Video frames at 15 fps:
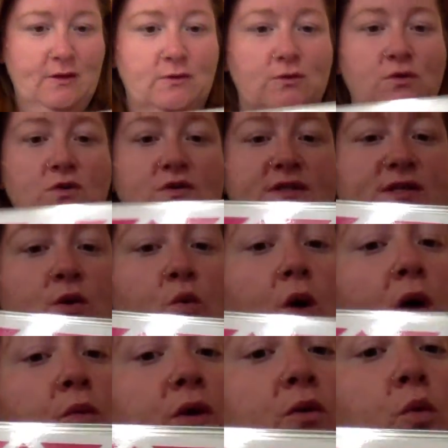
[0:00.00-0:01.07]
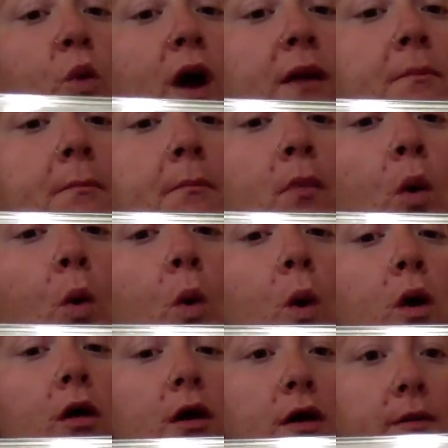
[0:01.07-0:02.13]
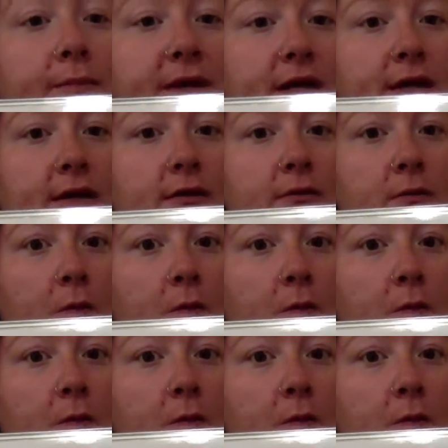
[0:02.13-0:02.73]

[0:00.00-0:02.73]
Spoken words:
Oh, so what would 1 more be?